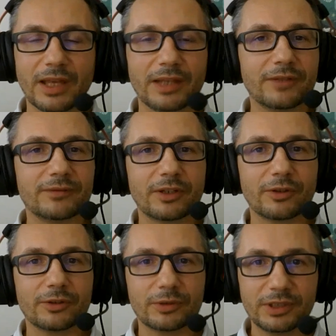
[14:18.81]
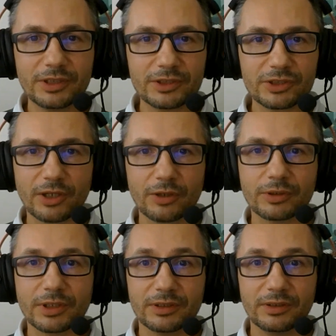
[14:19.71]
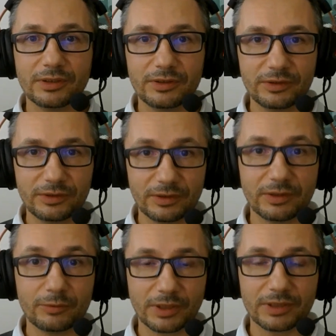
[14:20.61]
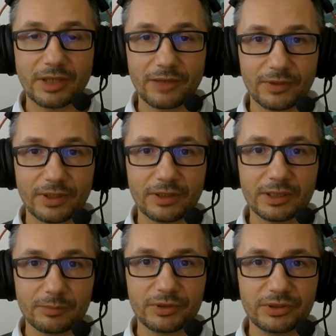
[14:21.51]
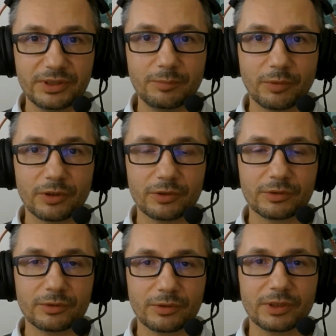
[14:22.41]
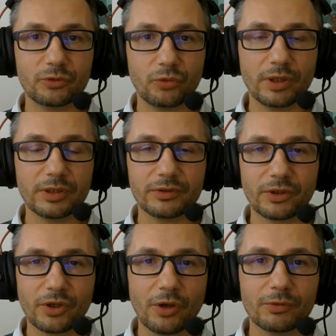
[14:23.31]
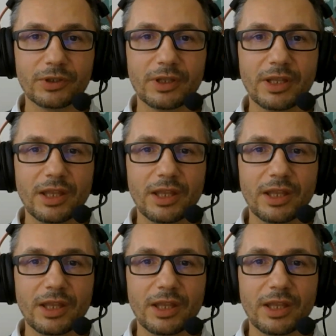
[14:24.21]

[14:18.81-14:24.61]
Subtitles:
and if they contradict each other, you can dive a little bit deeper. You can drill in the code.